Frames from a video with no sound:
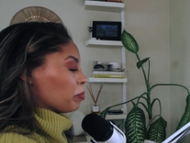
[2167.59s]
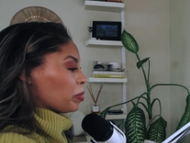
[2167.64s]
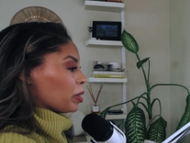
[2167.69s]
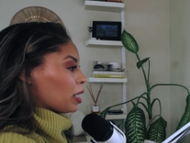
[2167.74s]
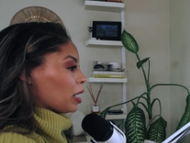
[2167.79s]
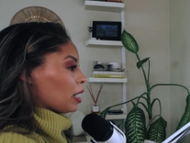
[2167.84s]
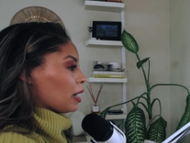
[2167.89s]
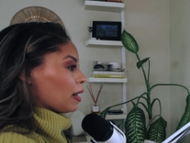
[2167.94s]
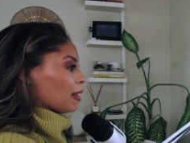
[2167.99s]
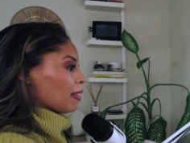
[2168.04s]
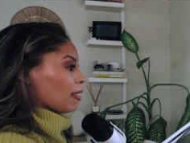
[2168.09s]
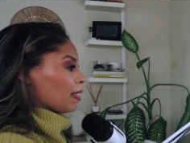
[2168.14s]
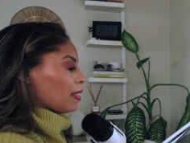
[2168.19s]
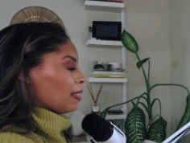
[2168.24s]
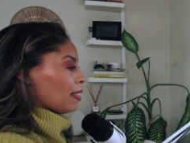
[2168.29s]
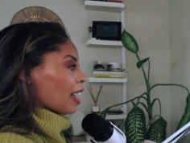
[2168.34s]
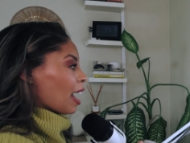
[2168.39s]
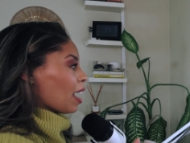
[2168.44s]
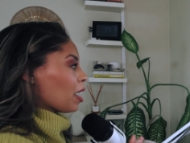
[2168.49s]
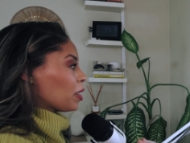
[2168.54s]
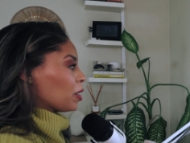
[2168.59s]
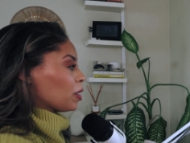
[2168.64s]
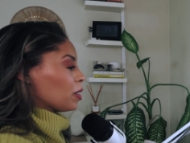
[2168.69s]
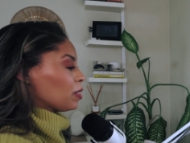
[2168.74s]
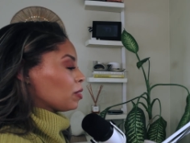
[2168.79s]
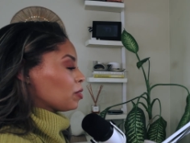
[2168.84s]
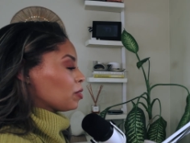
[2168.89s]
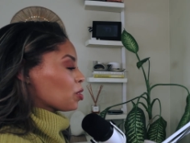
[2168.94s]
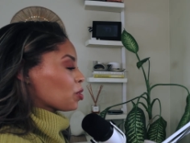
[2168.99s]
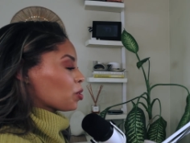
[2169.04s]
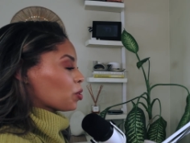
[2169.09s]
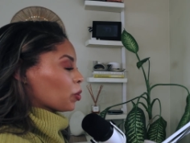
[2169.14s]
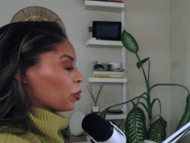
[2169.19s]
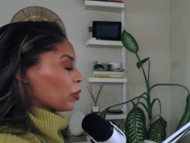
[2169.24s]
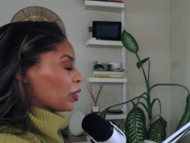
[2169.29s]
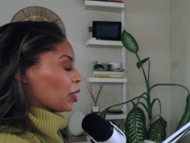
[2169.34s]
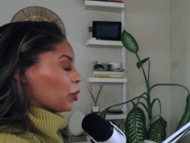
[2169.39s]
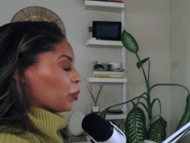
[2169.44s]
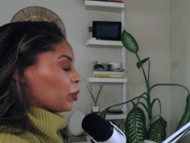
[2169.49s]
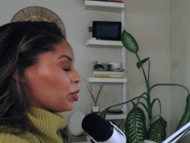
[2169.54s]
but that
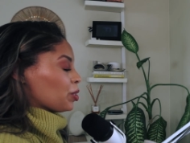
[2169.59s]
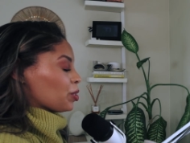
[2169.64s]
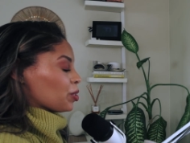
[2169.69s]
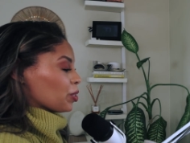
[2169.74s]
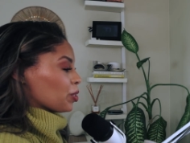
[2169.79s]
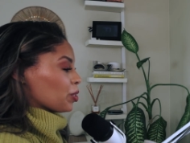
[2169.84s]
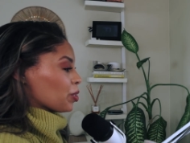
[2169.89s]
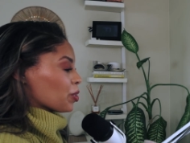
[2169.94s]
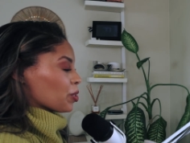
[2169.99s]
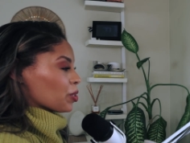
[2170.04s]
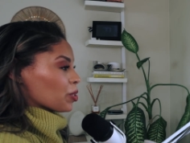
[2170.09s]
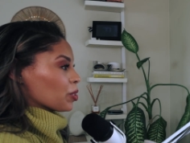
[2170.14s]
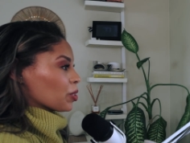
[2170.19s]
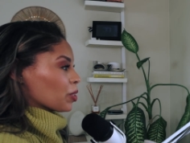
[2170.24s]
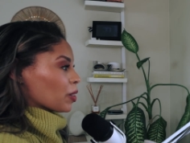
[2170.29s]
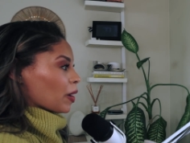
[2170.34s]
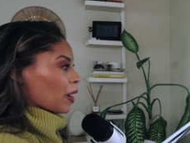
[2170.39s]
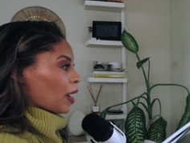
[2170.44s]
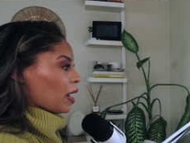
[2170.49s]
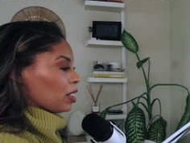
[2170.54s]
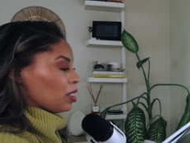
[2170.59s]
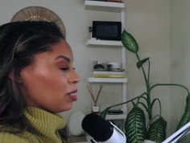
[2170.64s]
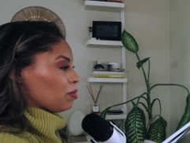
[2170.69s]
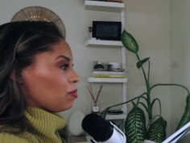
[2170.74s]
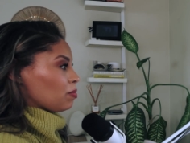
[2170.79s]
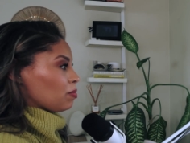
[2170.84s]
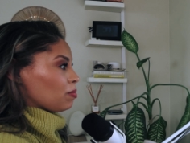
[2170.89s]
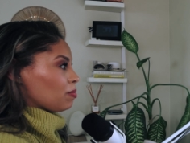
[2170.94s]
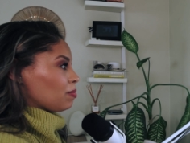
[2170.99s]
story was just kind of,